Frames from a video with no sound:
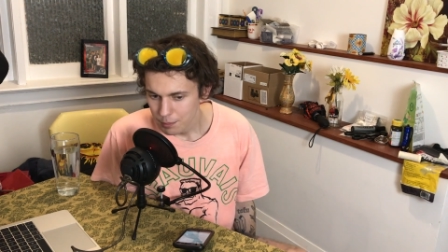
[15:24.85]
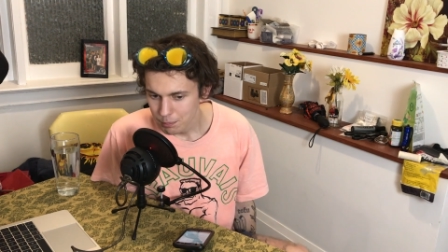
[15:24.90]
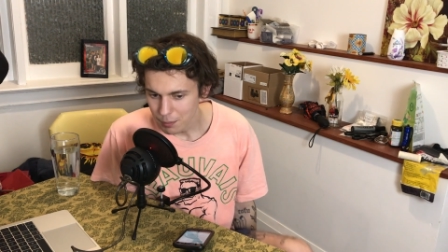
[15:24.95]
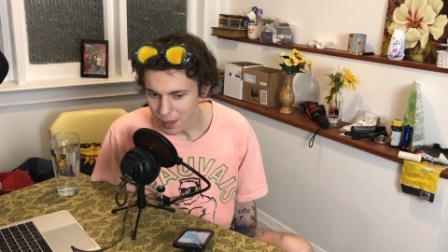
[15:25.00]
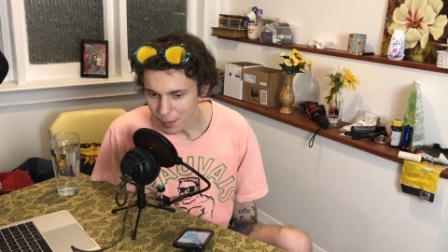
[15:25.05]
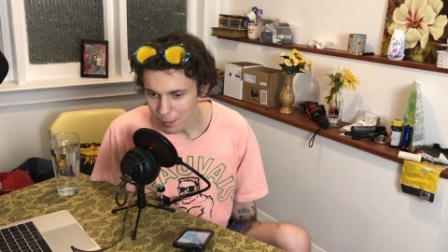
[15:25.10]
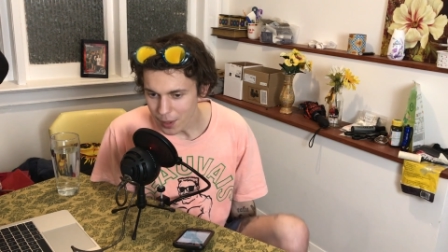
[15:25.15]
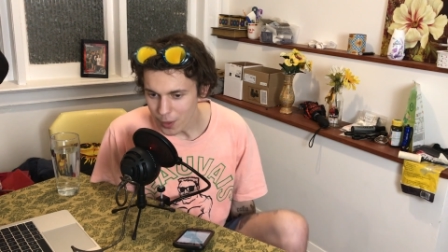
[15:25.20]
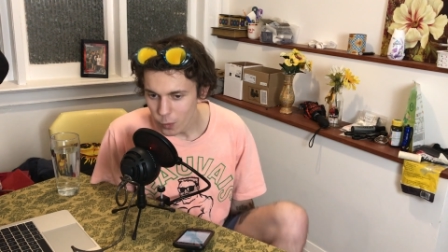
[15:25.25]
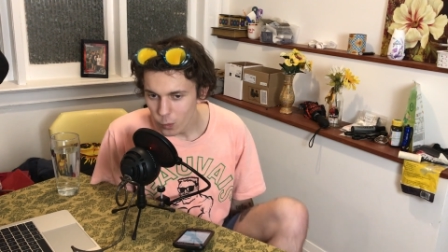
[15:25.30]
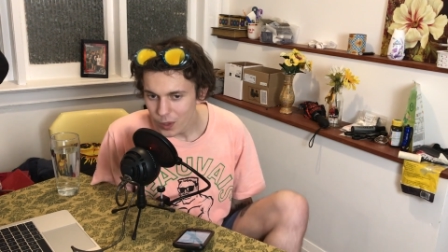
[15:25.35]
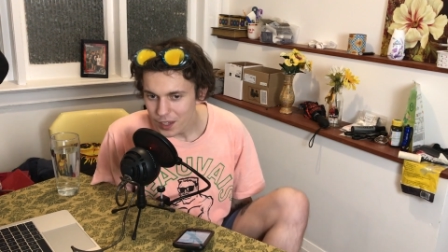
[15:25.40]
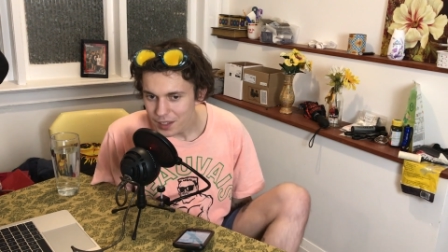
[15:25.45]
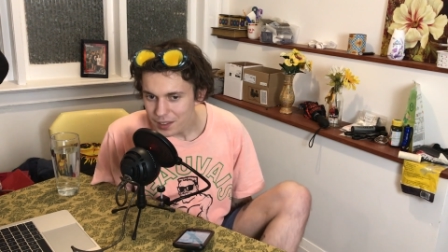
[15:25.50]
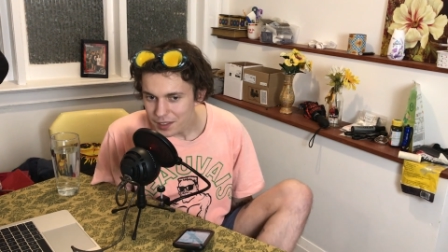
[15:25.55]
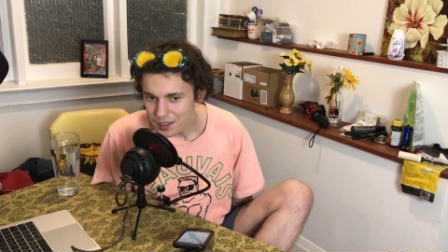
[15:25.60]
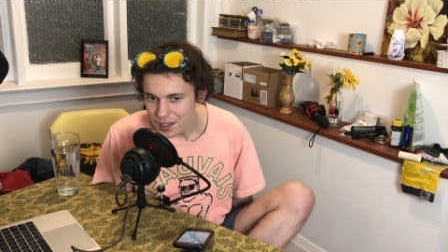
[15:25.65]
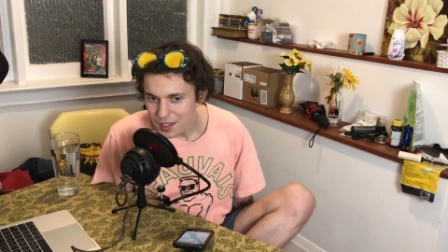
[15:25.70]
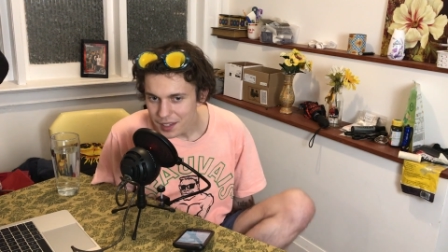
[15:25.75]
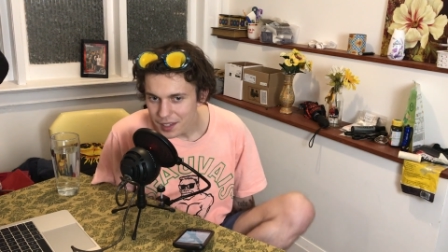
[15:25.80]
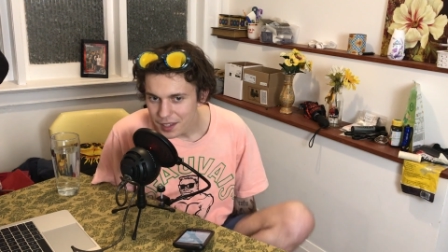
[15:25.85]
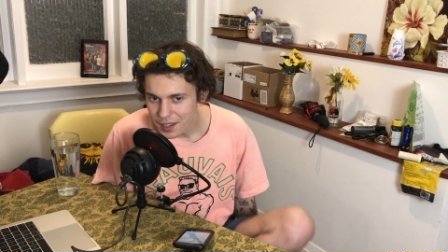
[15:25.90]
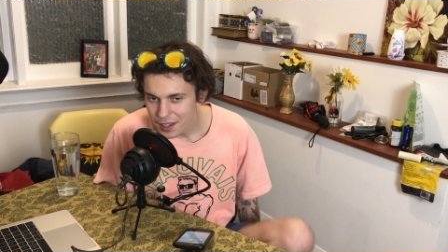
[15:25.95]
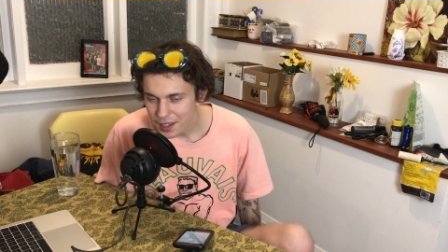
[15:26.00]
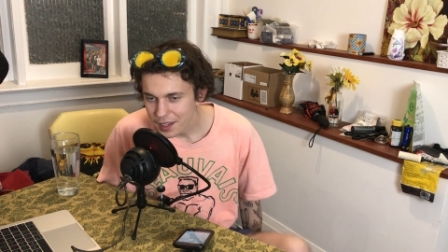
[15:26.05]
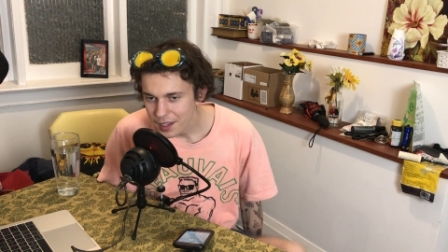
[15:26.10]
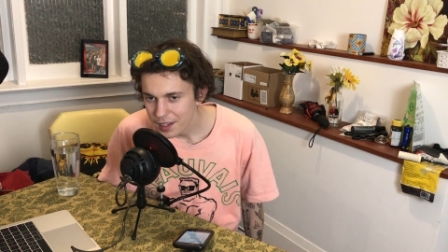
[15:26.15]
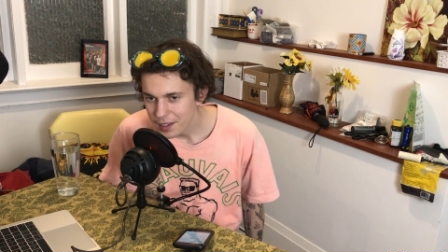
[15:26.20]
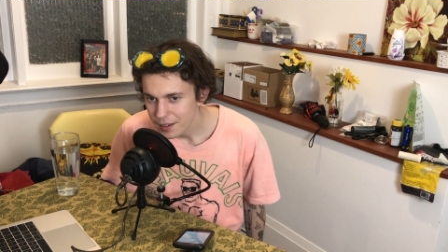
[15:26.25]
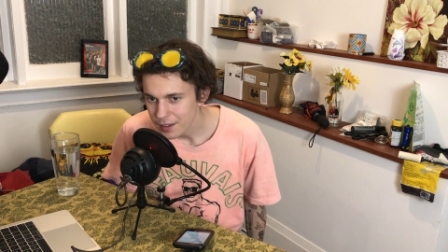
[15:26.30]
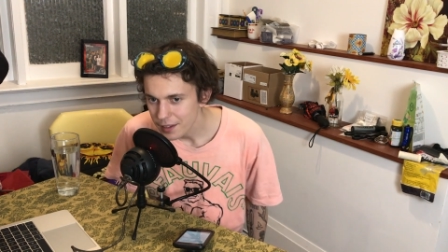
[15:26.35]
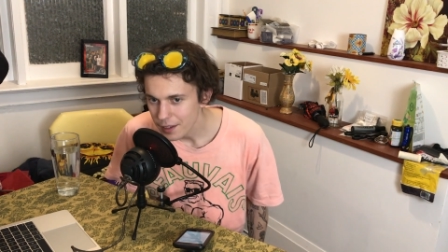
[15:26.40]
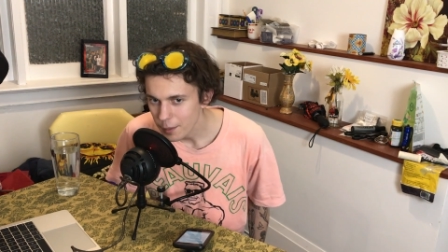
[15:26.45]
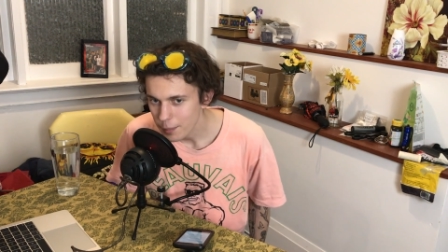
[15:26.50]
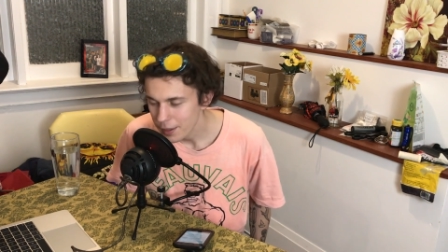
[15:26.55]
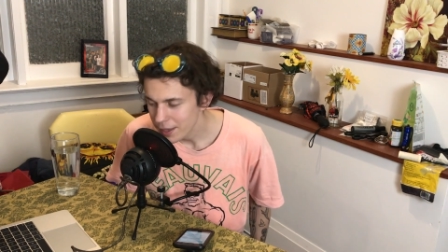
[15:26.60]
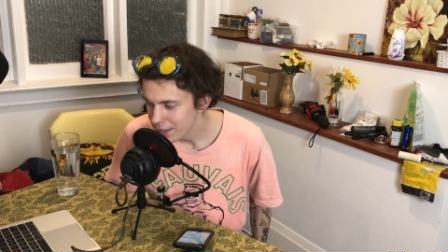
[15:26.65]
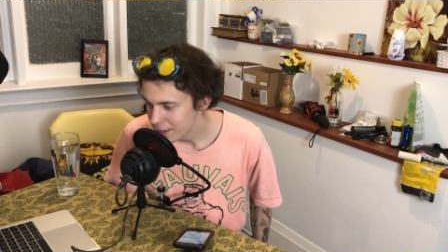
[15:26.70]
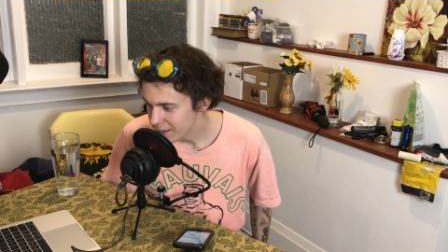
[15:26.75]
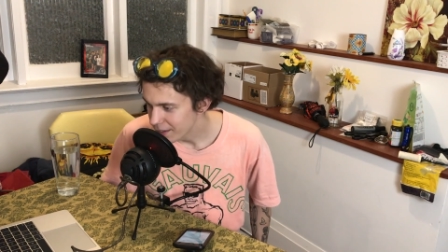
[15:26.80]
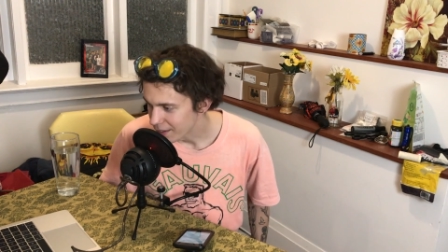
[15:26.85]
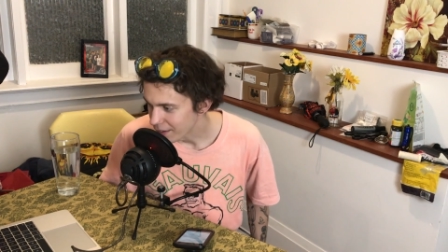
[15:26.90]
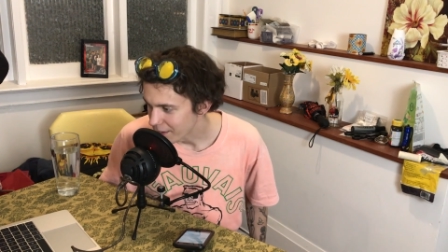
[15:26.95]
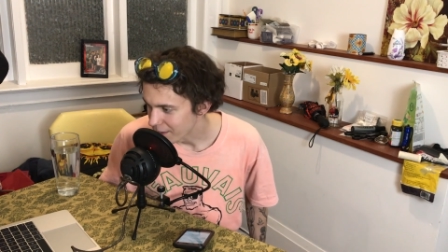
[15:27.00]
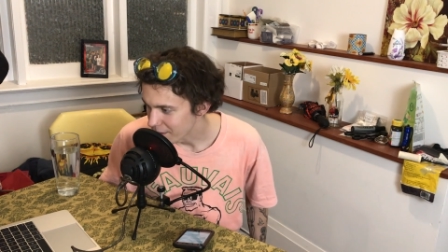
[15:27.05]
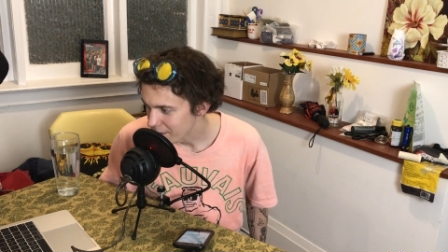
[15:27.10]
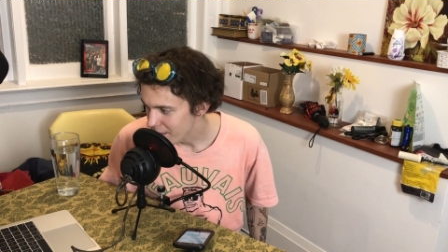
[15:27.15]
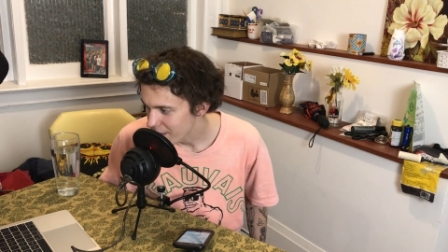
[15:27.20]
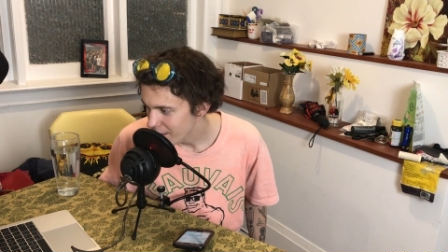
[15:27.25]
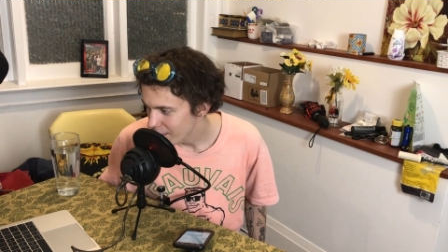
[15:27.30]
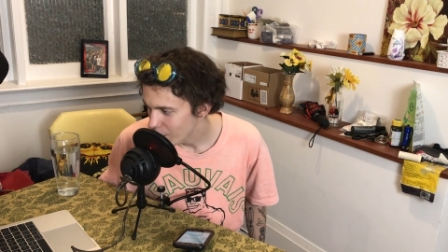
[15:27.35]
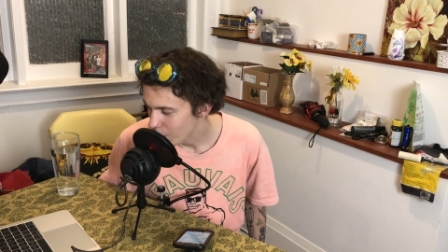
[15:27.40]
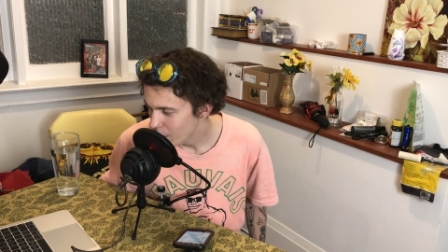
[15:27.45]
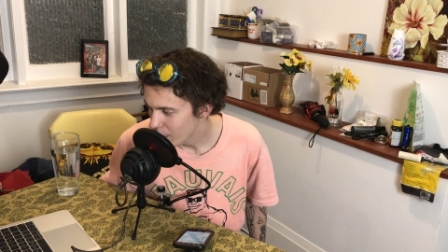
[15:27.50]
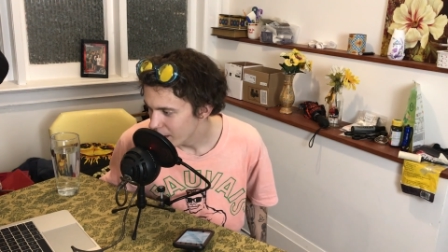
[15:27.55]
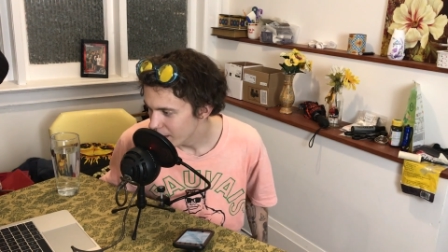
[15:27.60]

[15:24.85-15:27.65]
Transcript: my my weekly uh, opinion on uh,